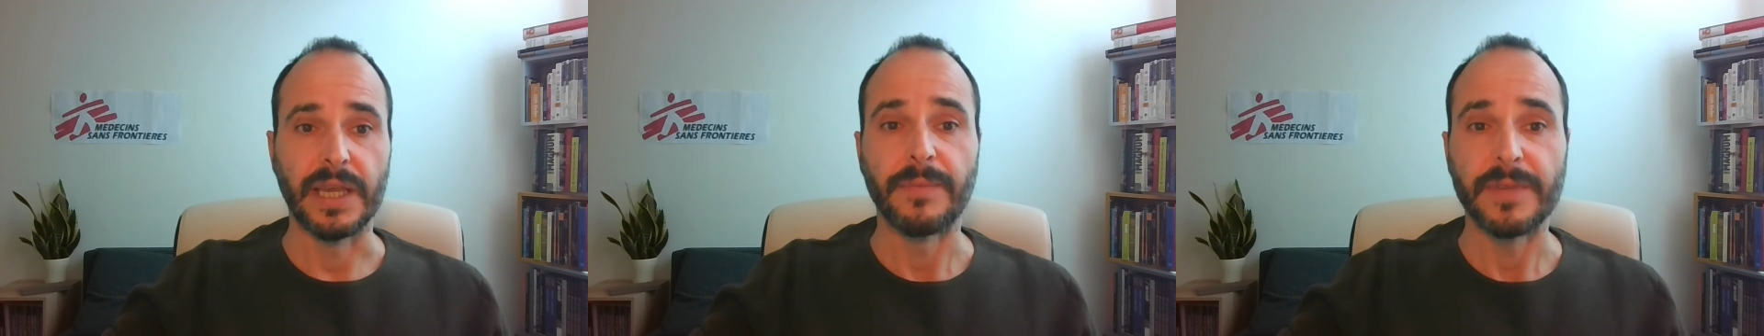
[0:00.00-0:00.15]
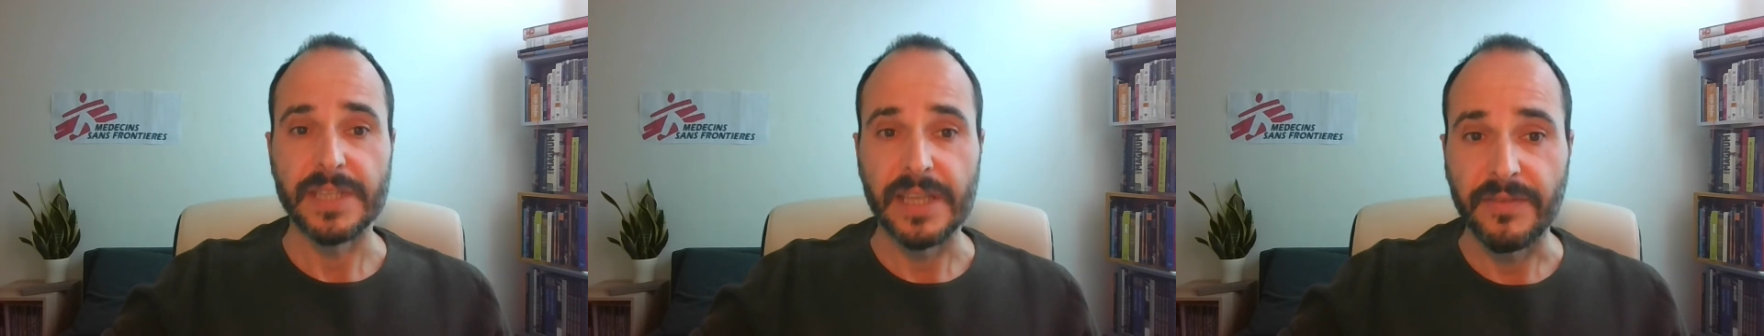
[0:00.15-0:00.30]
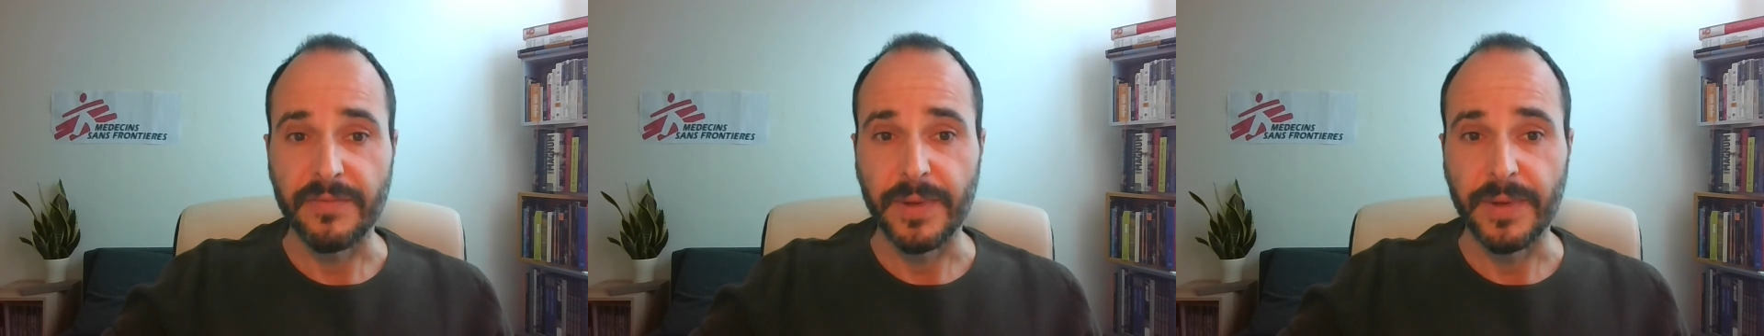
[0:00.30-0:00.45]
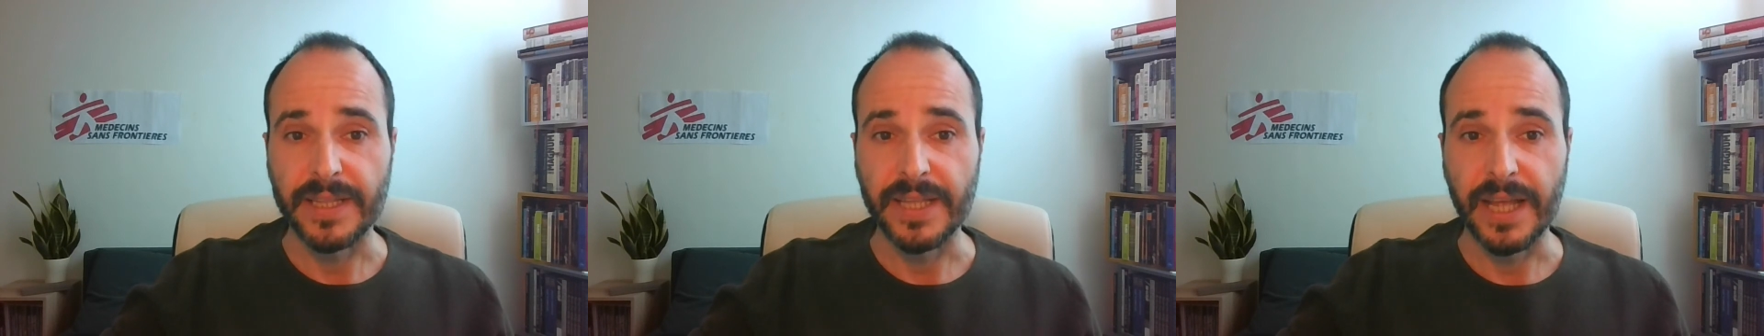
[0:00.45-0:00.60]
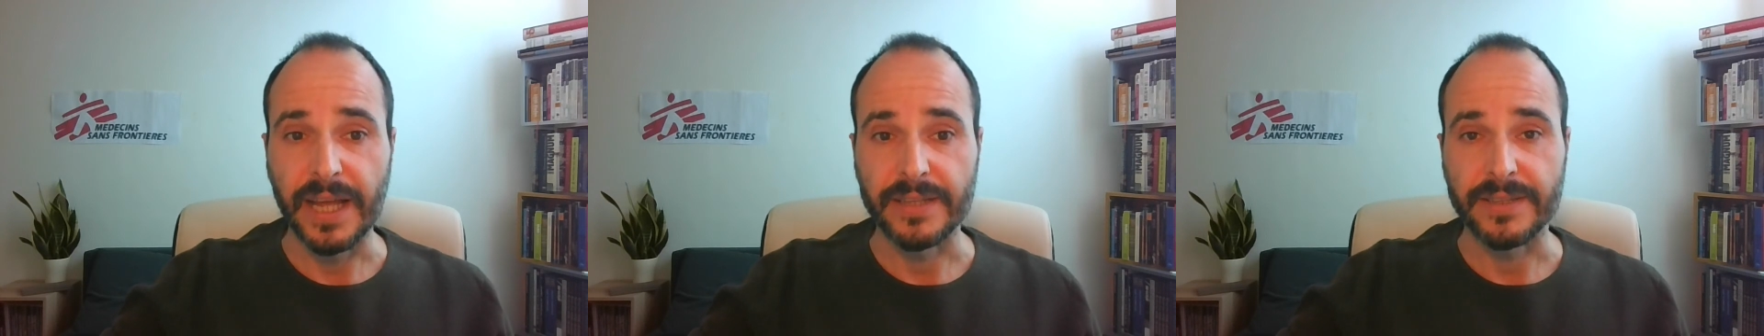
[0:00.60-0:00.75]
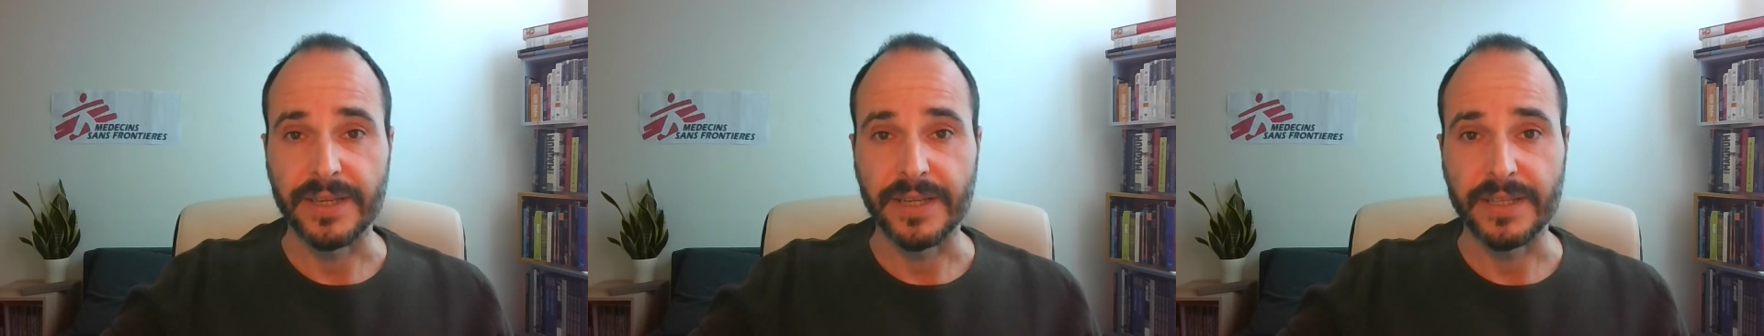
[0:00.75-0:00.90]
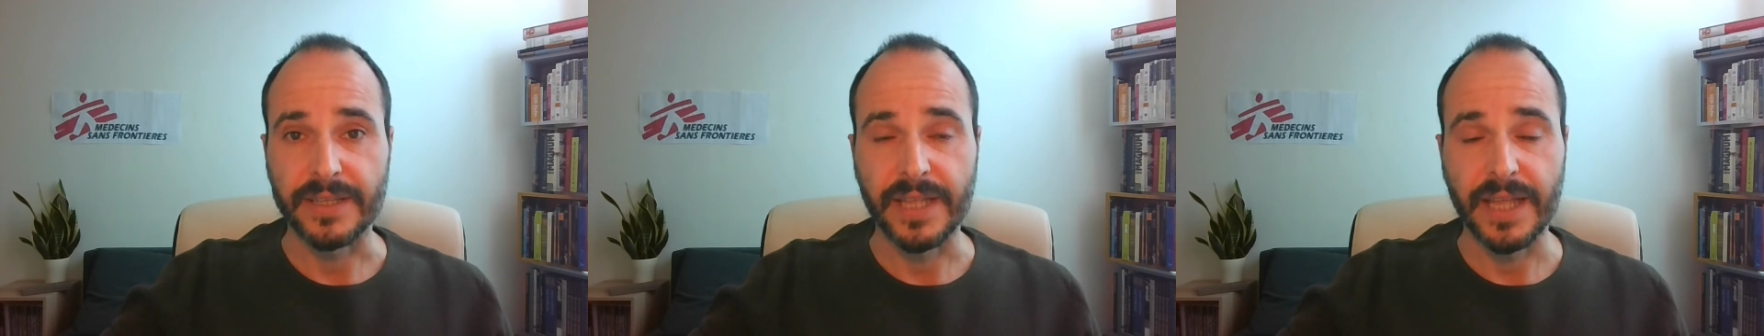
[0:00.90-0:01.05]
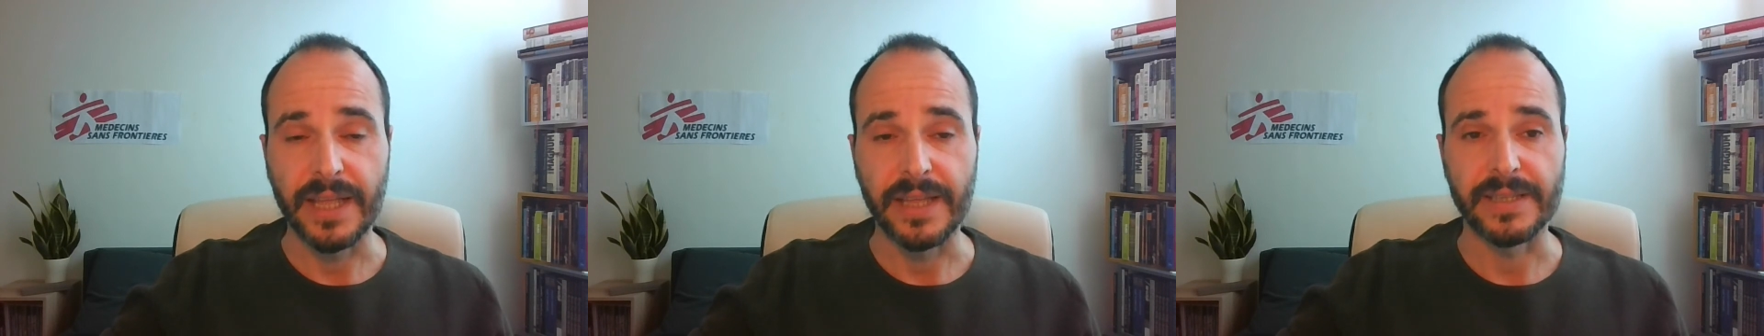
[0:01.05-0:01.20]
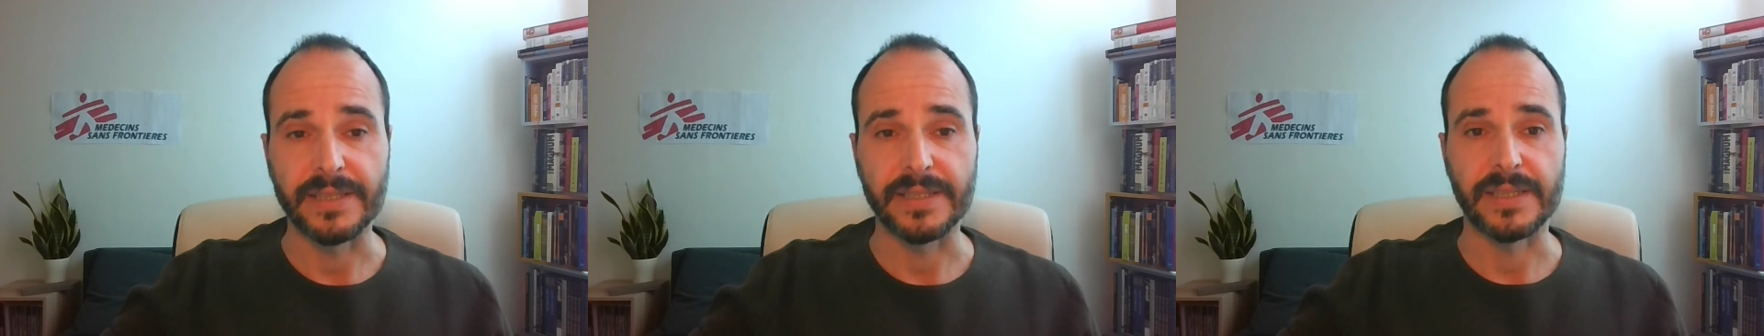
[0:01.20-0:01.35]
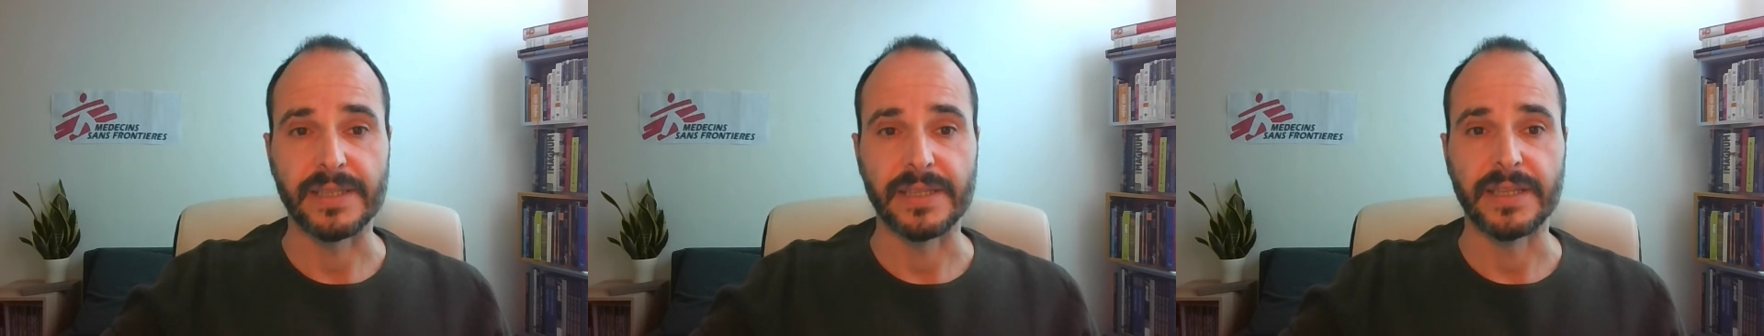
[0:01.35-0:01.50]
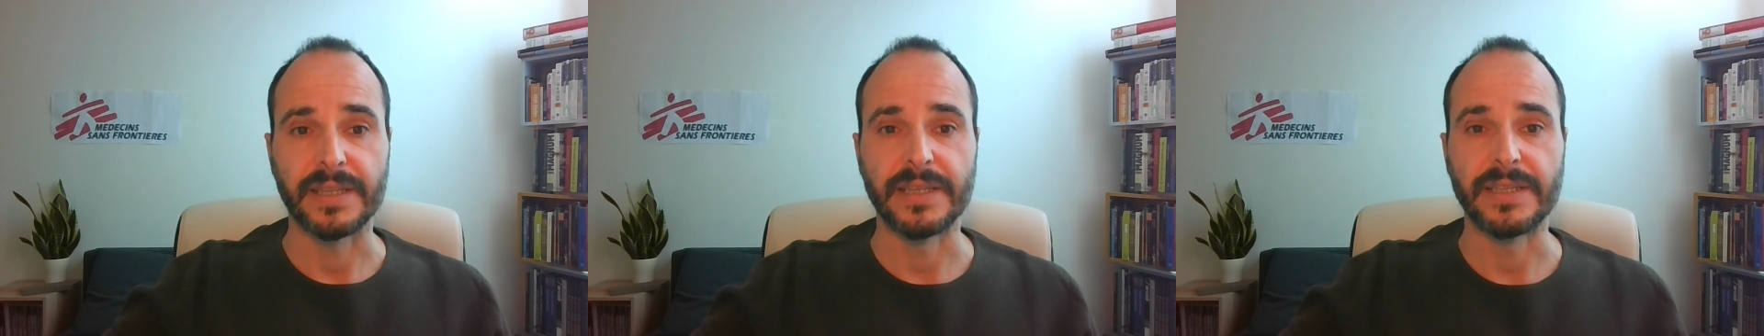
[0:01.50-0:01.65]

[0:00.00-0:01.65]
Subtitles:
MSF Paediatric Days